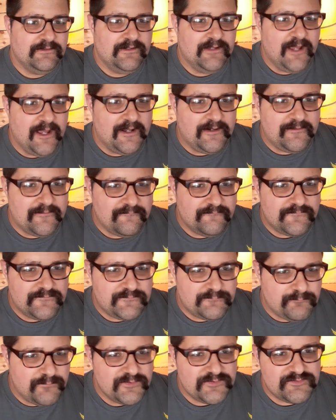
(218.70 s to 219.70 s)
and can
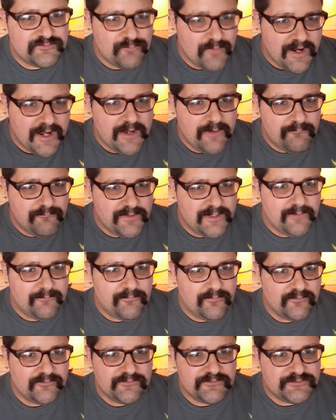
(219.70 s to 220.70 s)
persuade
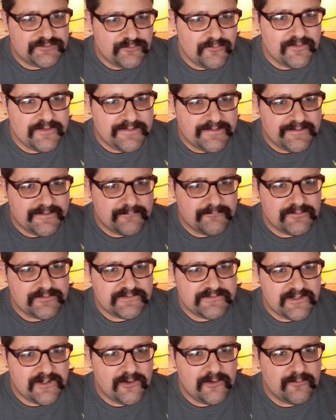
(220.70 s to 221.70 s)
people to join the
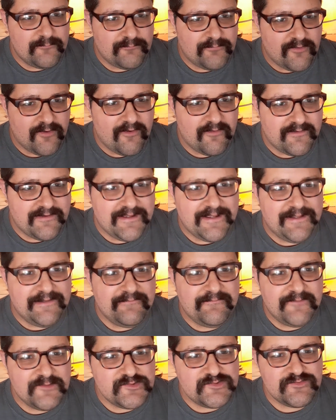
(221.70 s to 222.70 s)
Libertarian Party
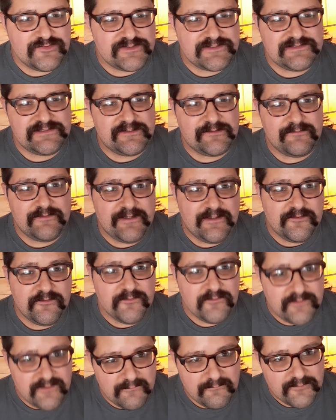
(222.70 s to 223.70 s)
in districts that are either
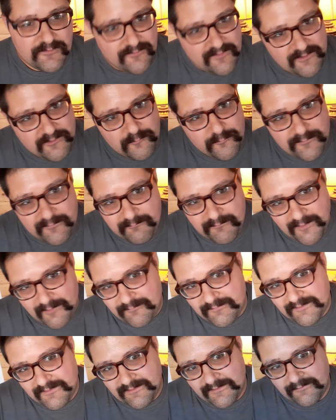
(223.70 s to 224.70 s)
Democrat or
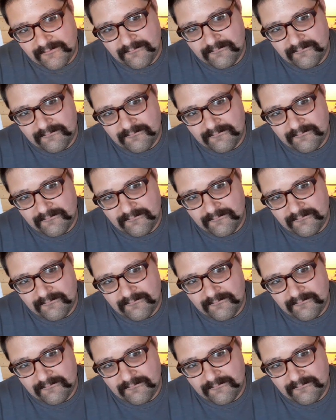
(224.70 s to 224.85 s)
Republican.